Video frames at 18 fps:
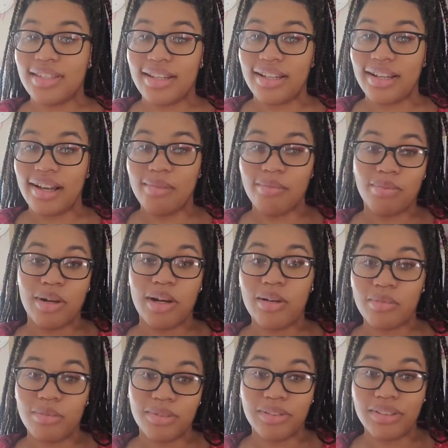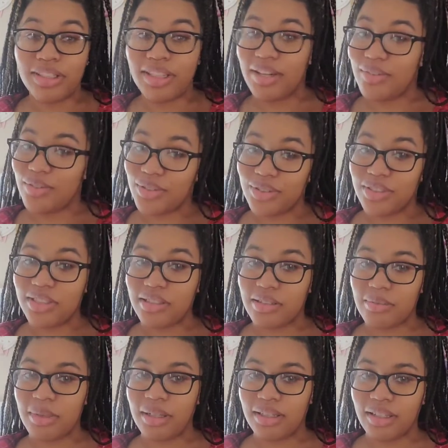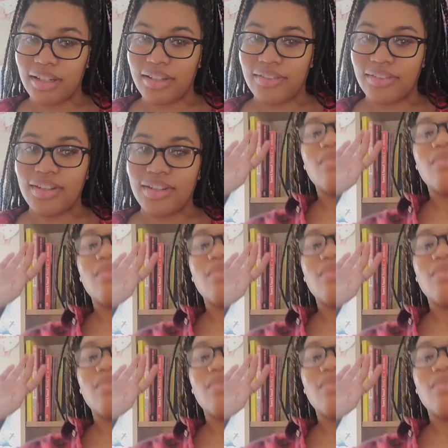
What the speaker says: thing I've probably ever seen in my life.